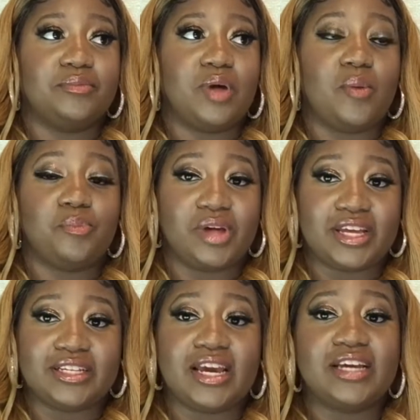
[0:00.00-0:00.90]

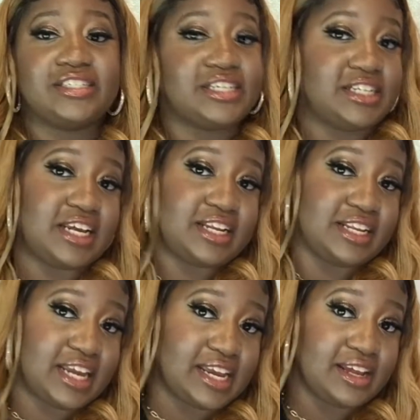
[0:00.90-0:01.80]
But she did
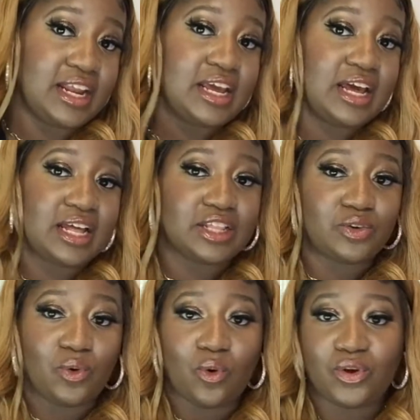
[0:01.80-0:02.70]
need a
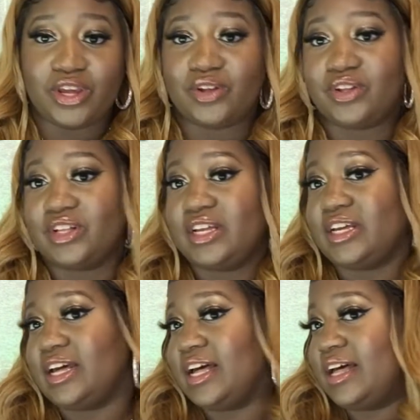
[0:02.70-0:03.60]
little oil
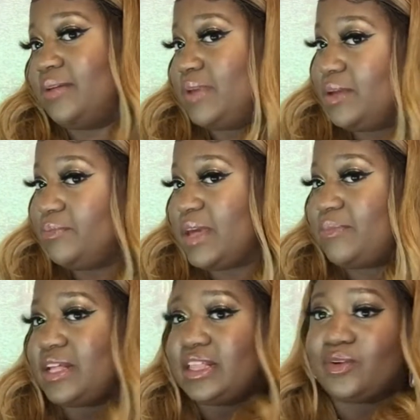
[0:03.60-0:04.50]
and
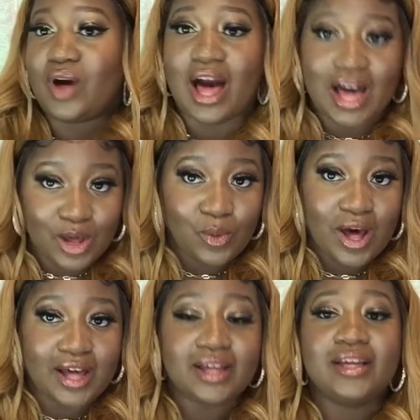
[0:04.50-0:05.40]
maybe a little
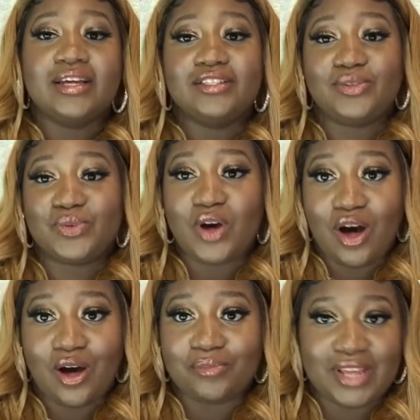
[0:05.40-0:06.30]
agua to
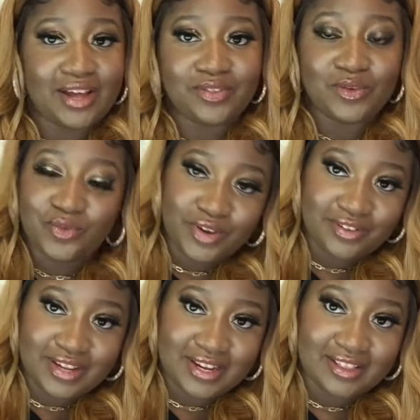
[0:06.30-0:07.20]
calm down the
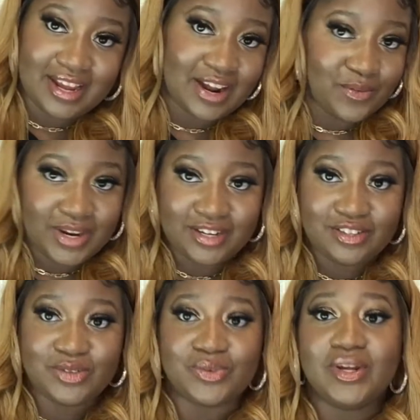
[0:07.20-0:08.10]
frizzing that I ran
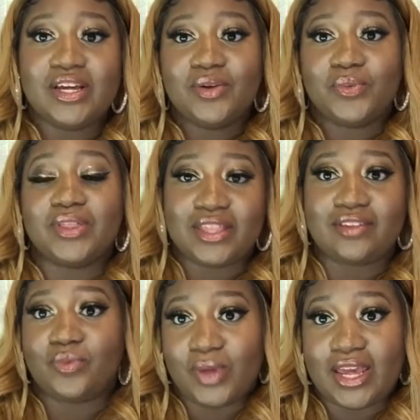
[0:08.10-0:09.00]
into with
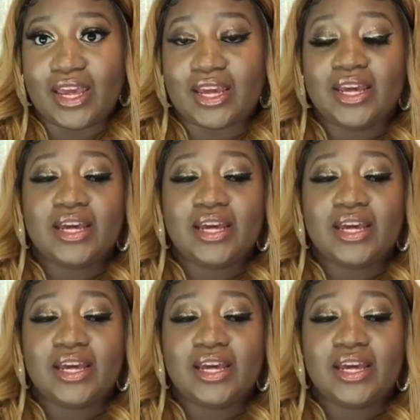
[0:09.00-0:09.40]
this wig.